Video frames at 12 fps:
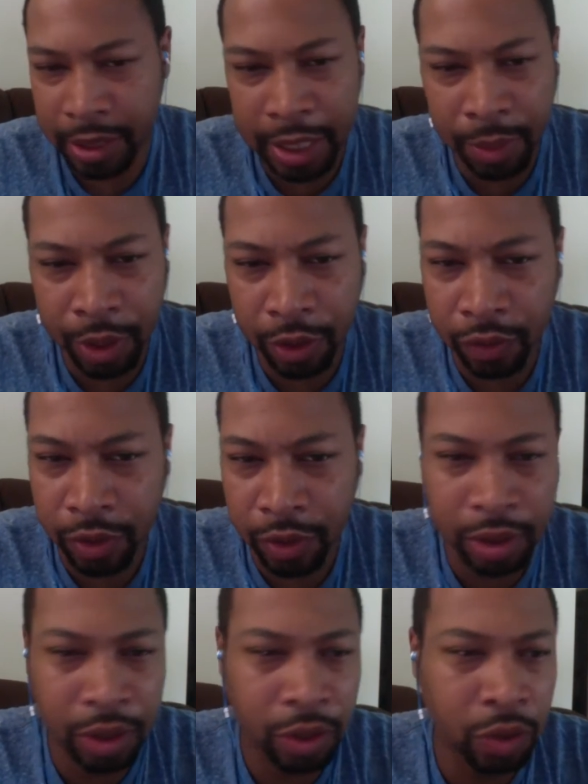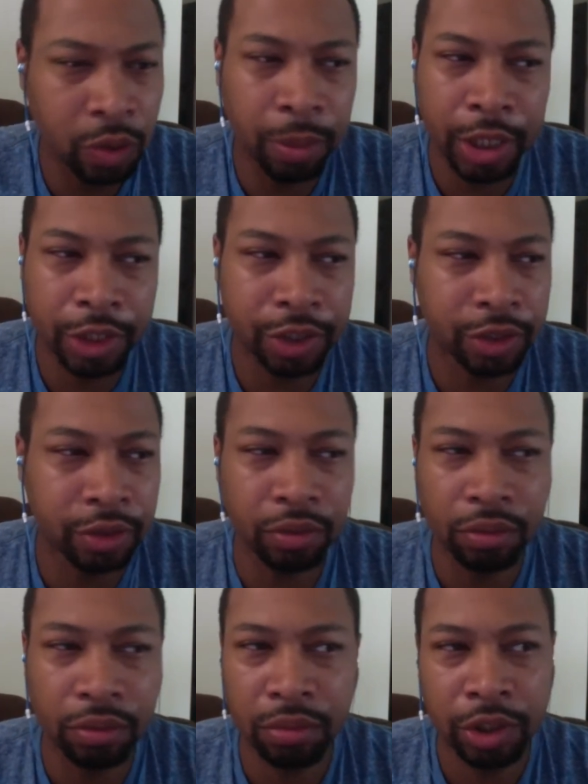They went over a whole bunch of
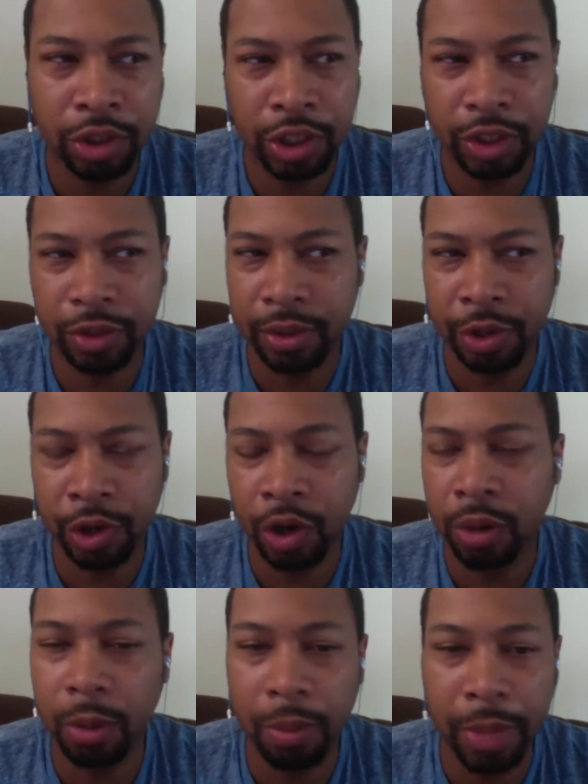just normal,